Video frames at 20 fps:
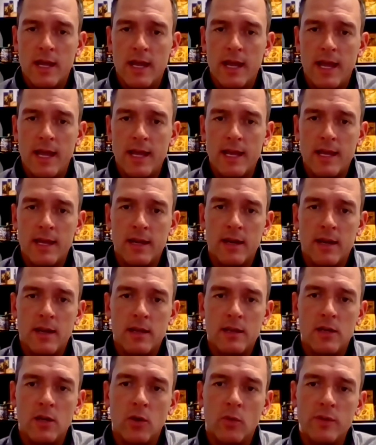And,
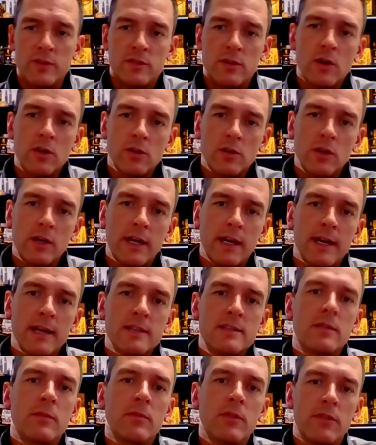we started looking at
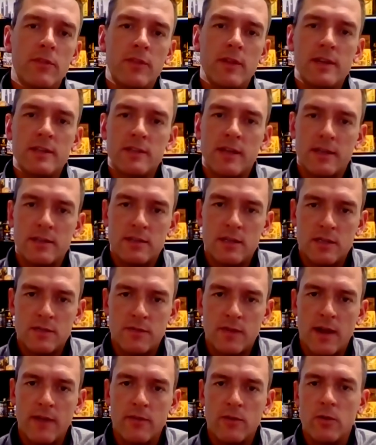some of the things like
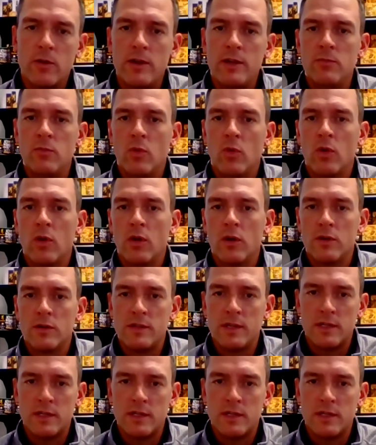6.5 Creedmoor,